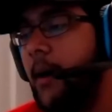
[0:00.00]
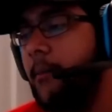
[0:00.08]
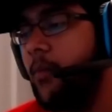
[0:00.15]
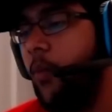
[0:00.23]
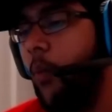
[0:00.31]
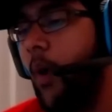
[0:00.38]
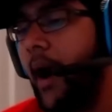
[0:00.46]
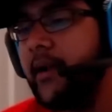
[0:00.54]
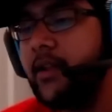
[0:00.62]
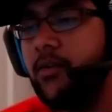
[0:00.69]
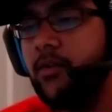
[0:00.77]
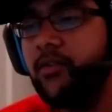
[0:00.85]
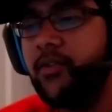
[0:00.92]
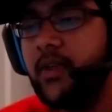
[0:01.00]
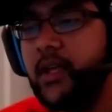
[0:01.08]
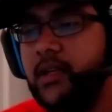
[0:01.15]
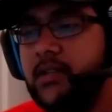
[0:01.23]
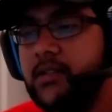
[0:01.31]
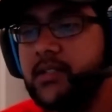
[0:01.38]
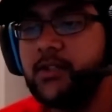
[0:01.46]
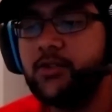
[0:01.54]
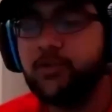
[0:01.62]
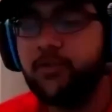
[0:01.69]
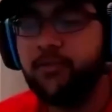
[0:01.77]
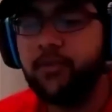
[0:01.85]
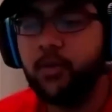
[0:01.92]
Why do you think
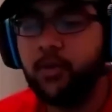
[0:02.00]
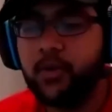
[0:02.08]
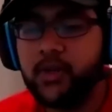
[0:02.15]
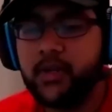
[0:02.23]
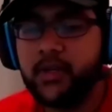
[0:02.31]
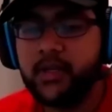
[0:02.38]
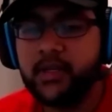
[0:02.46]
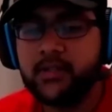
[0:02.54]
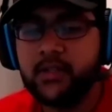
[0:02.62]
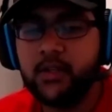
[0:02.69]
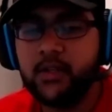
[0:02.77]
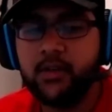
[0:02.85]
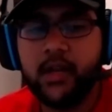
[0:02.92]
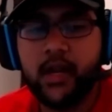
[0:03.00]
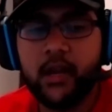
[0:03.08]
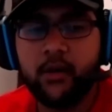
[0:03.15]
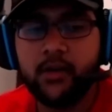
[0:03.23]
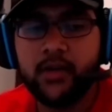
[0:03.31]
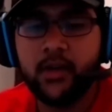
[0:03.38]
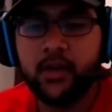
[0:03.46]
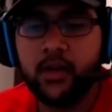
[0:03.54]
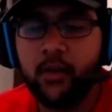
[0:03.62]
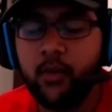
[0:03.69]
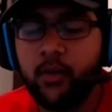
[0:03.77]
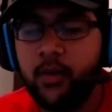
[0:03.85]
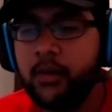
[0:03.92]
Central Florida is a good area,
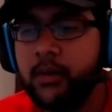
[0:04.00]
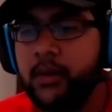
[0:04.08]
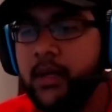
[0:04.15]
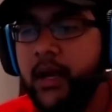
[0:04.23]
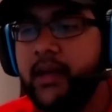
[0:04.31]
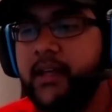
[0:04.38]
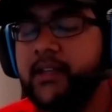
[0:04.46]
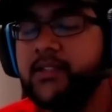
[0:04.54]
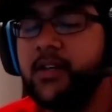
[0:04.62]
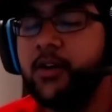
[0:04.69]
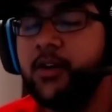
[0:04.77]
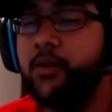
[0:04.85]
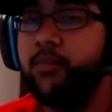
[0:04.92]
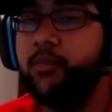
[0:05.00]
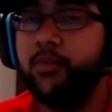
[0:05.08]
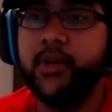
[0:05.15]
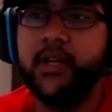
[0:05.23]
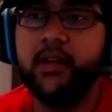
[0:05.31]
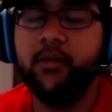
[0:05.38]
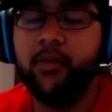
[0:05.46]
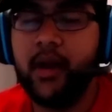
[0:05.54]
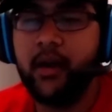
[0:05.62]
or I guess a good breeding